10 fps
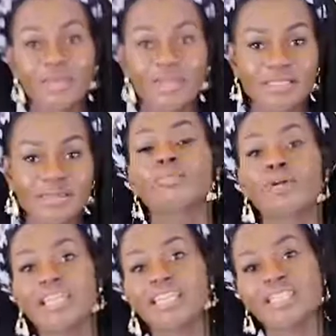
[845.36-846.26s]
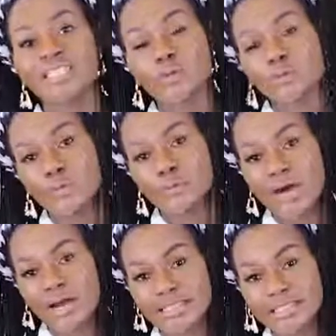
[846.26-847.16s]
pence, bringing the total
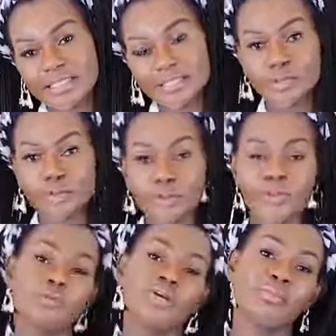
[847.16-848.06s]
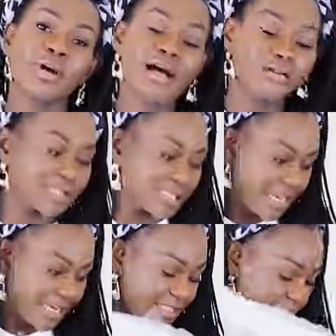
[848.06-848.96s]
price to
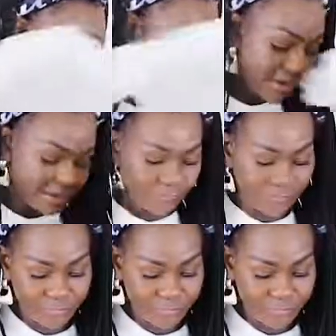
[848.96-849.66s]
£3.85.